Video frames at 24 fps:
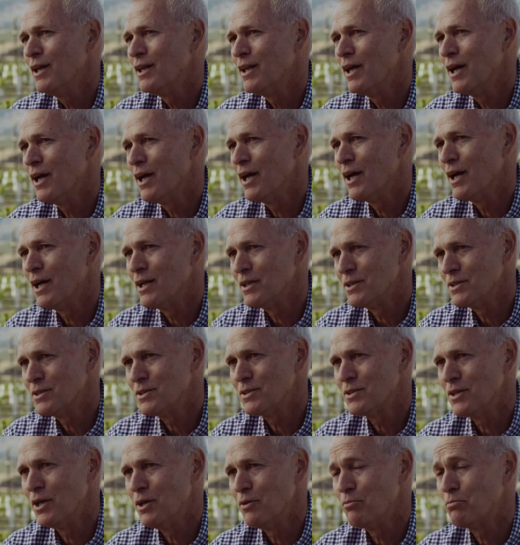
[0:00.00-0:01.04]
in the
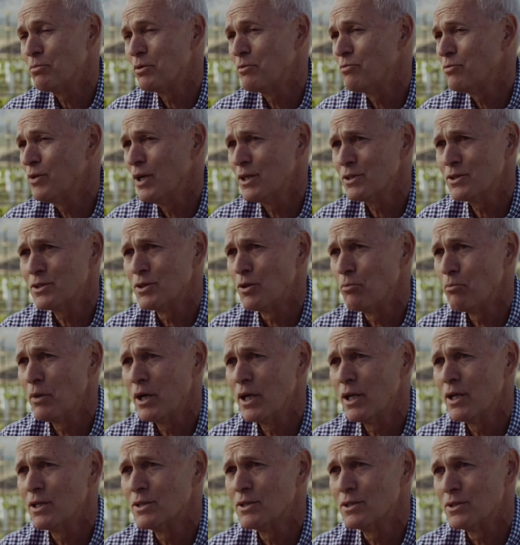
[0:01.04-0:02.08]
hands of professional
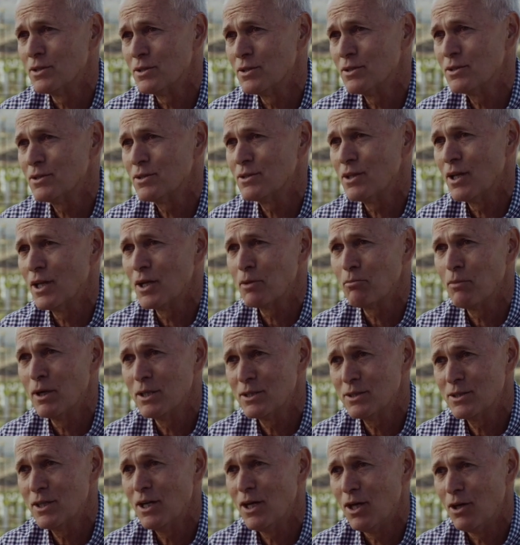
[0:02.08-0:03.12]
managers like
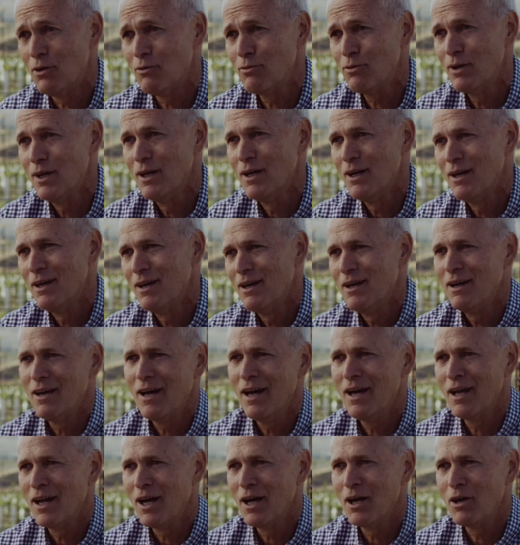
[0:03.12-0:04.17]
myself.
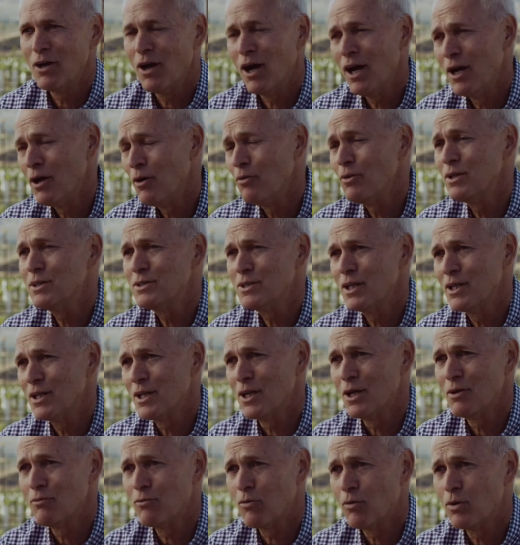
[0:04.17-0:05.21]
And I only say
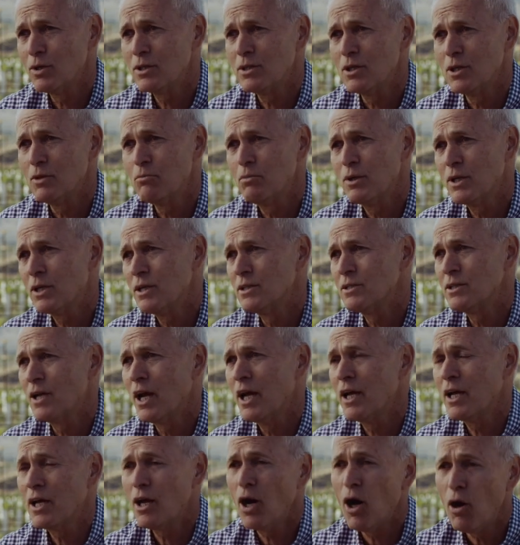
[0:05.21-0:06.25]
that unfortunately because
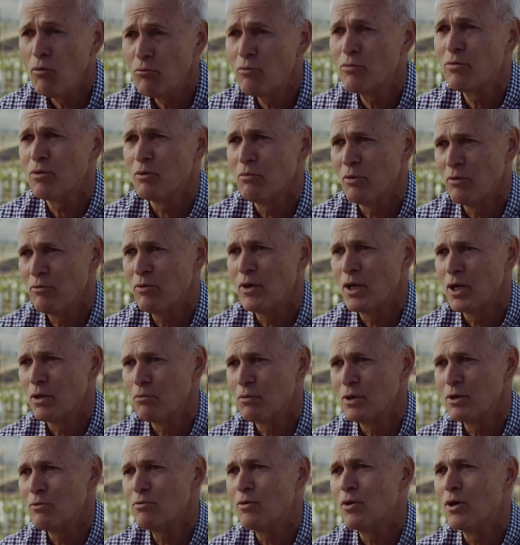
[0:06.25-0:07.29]
I come from a
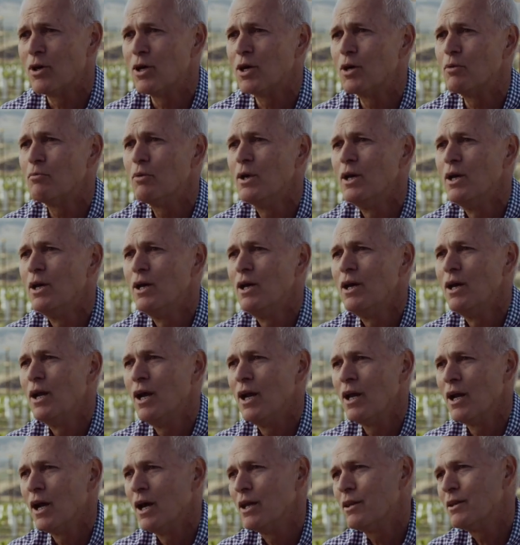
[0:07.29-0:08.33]
family farm,
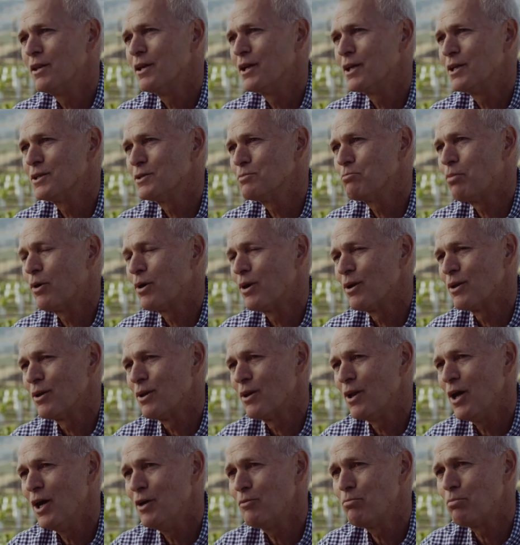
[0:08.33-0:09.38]
and I think it's part of
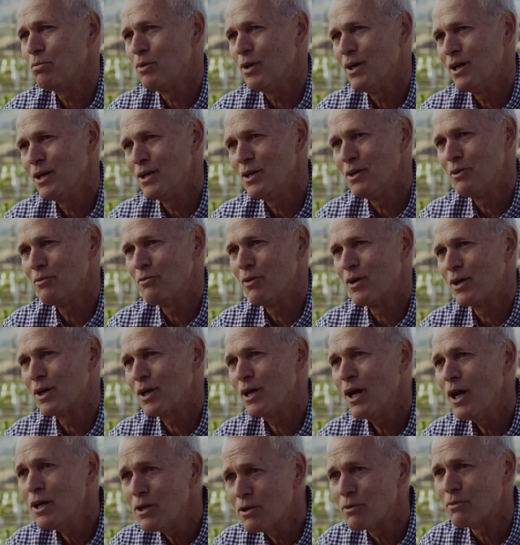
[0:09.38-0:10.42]
the lifeblood of our
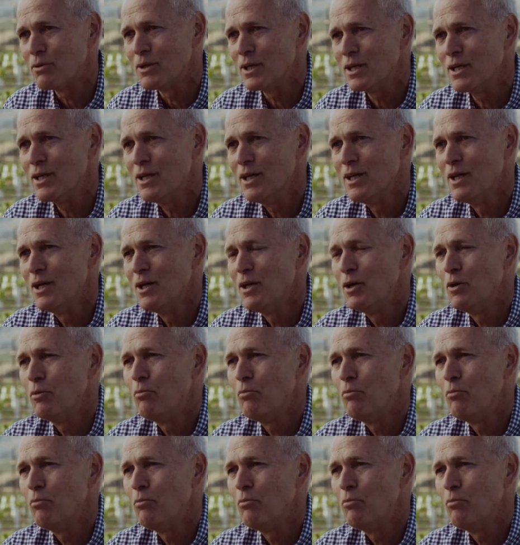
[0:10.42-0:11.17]
country,